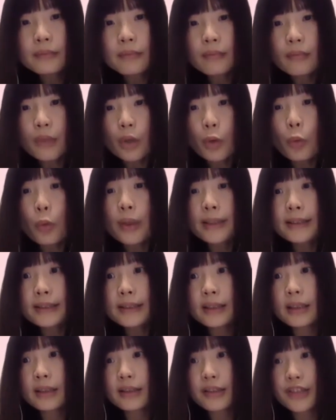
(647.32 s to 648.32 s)
with
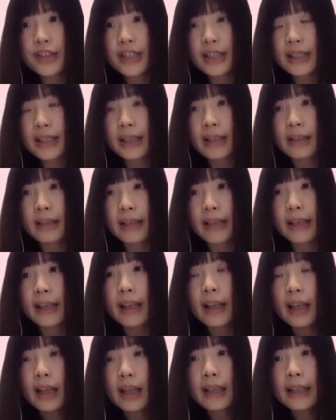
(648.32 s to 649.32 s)
the Gini, okay,
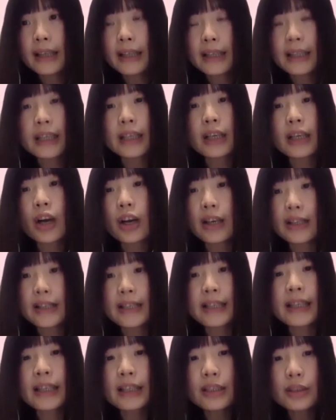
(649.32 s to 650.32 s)

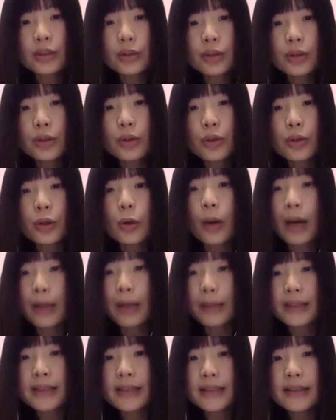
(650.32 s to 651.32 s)
inequality
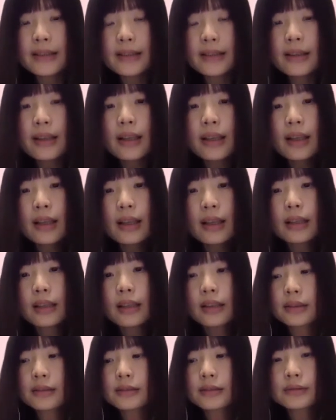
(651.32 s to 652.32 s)
requirement.
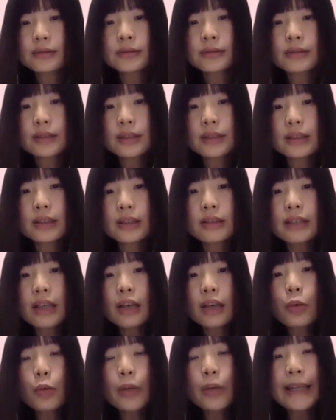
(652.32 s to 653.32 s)
So
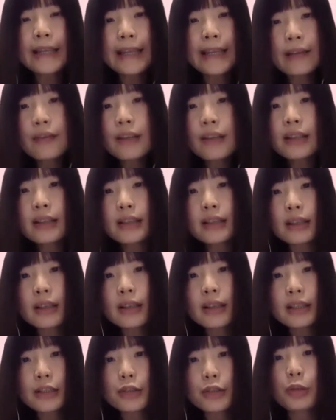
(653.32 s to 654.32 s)
now we given the
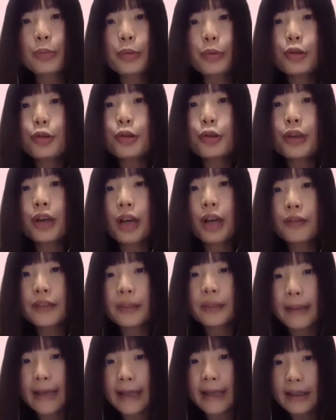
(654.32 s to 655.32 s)
distribution of the
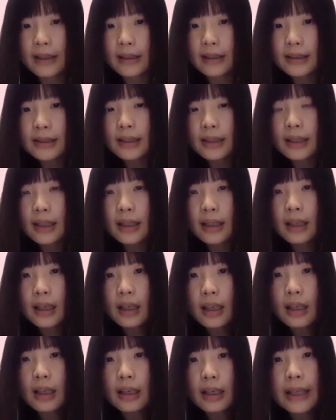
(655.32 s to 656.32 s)
players,
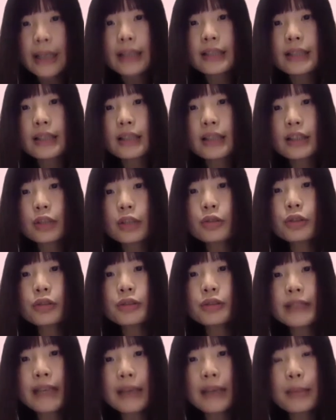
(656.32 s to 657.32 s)
okay, the
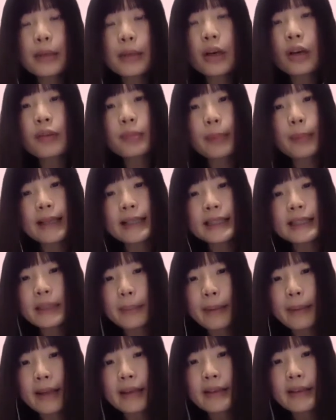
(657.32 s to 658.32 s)
total number of
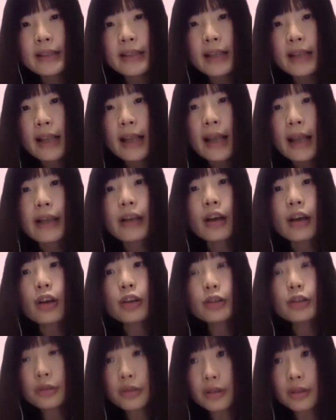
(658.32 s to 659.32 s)
participants, and
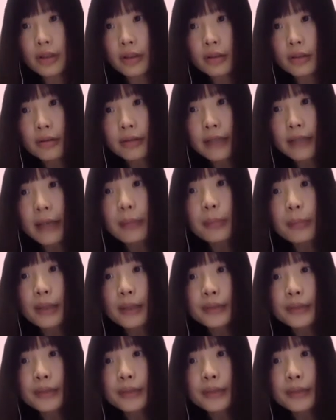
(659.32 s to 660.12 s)
also the total number